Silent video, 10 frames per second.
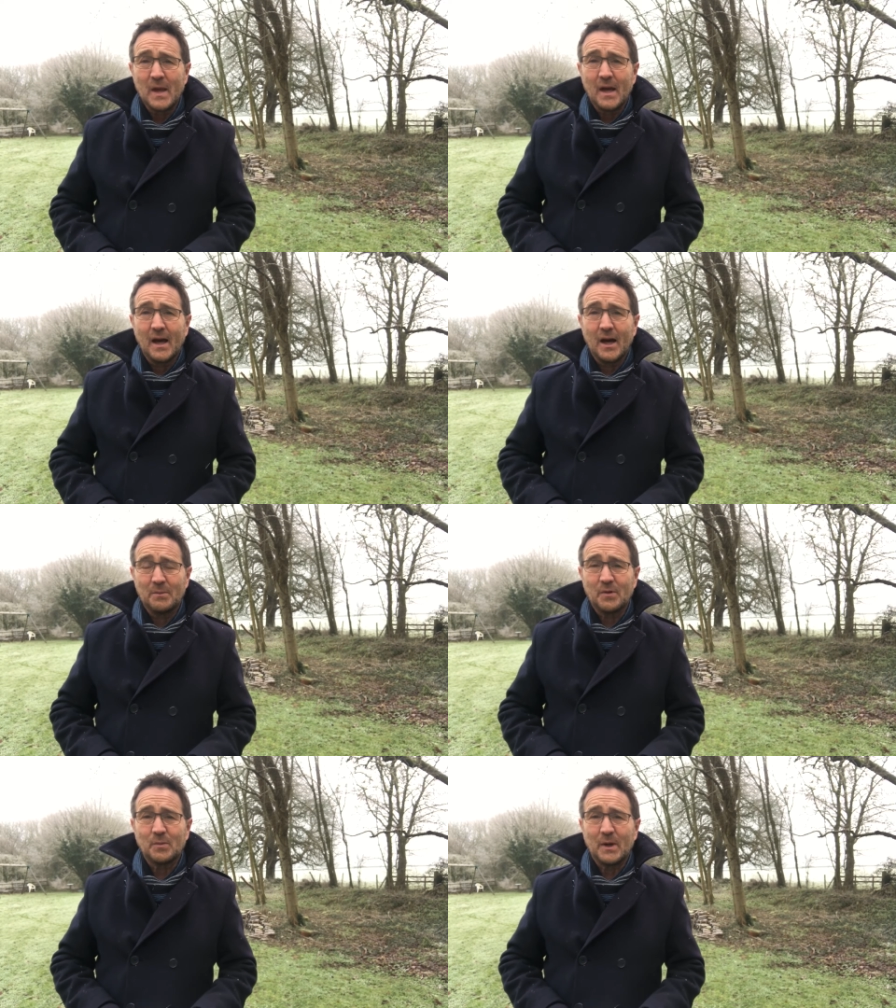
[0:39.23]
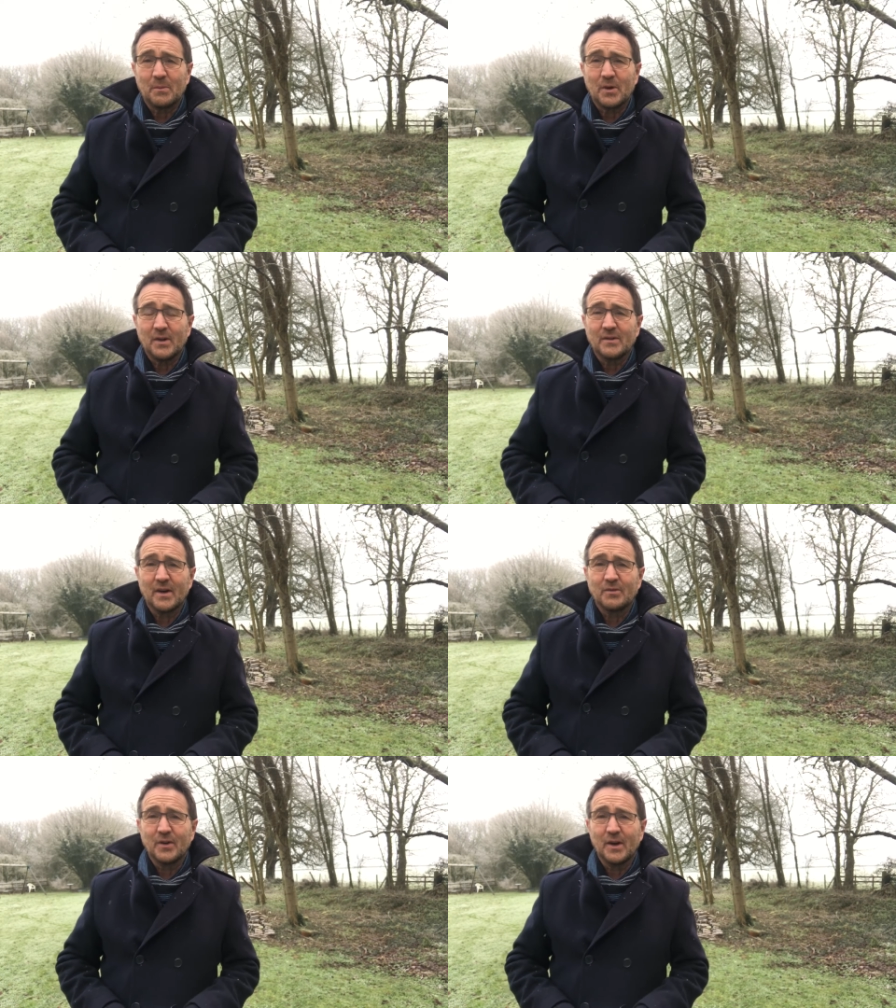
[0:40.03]
Um, it's been a pretty
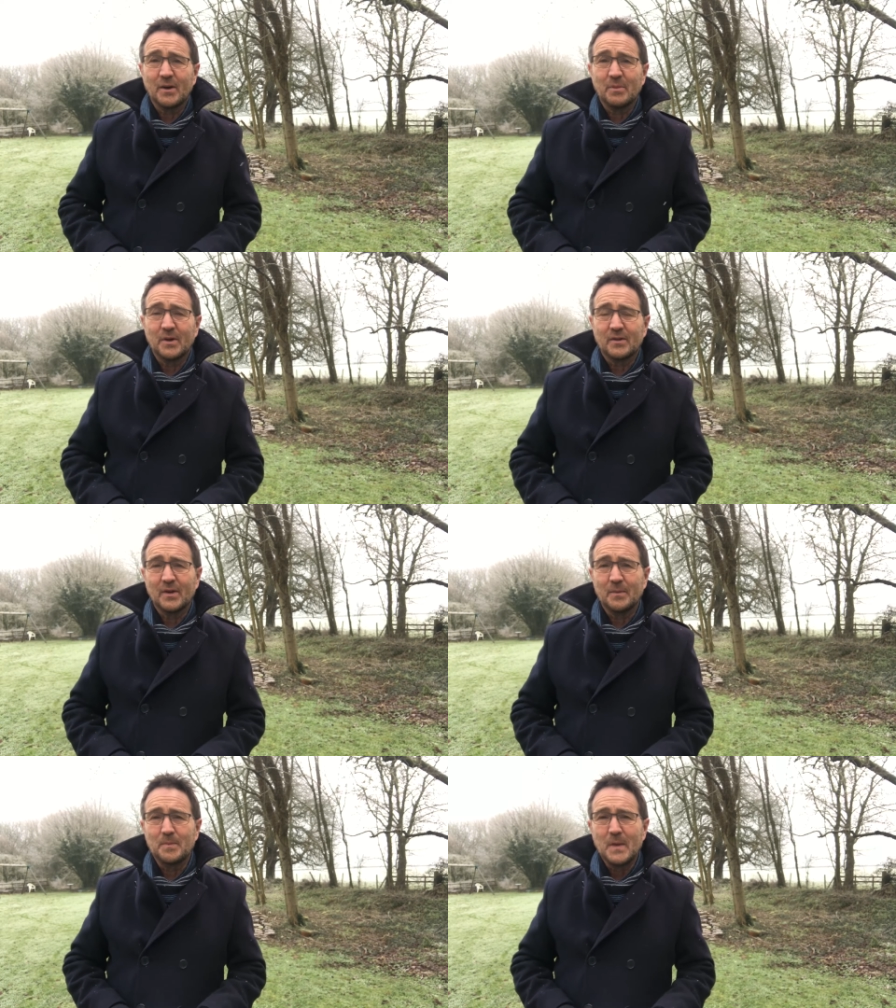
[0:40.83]
tough year, but um,